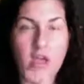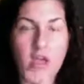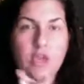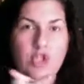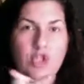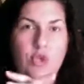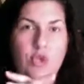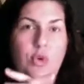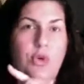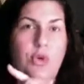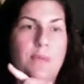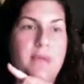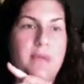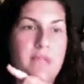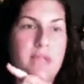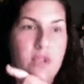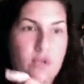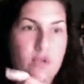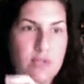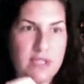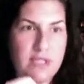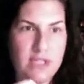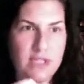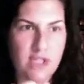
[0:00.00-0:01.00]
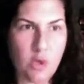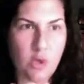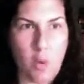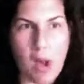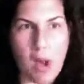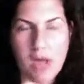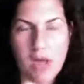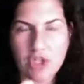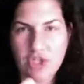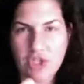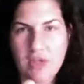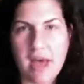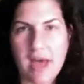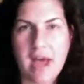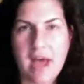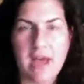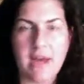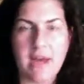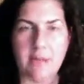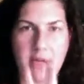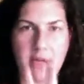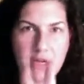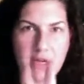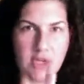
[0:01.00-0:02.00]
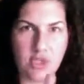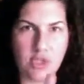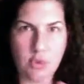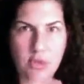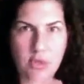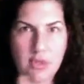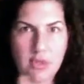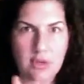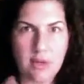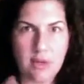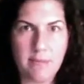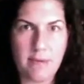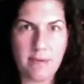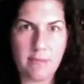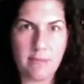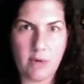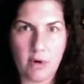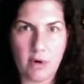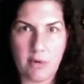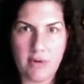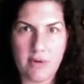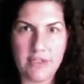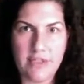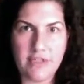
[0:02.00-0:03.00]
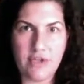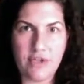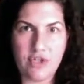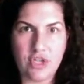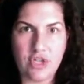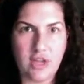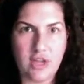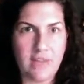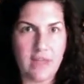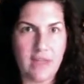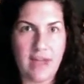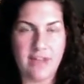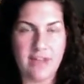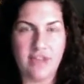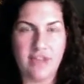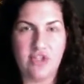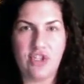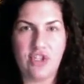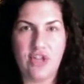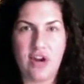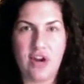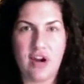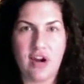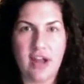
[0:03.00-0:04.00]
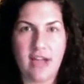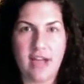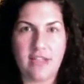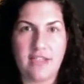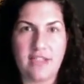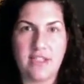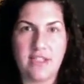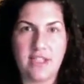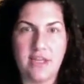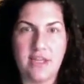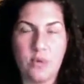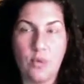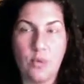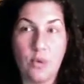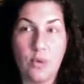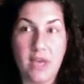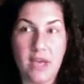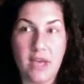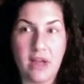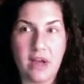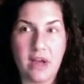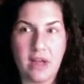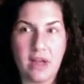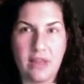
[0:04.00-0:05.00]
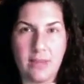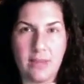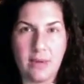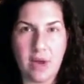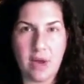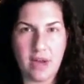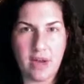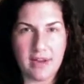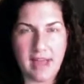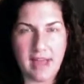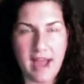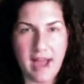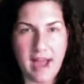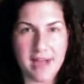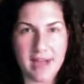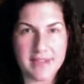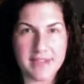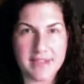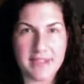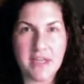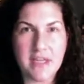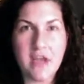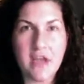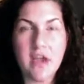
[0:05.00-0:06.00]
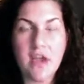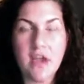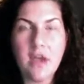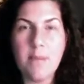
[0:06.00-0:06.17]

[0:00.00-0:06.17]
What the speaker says: So it'll be interesting to watch that, and I'm going to do a little bit more research on that to share next week on the broadcast.